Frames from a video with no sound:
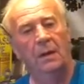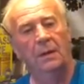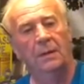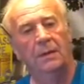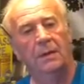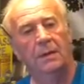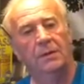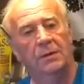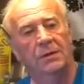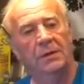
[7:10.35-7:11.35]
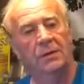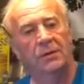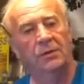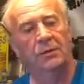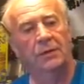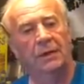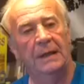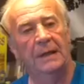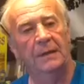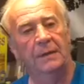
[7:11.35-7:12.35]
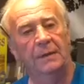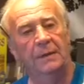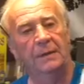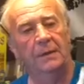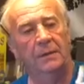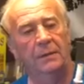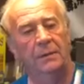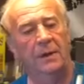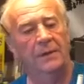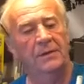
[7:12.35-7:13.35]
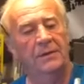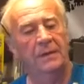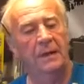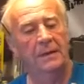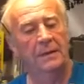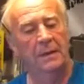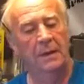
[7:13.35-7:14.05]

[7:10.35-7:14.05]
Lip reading: and as you can see, the screw in the end and the resin and that.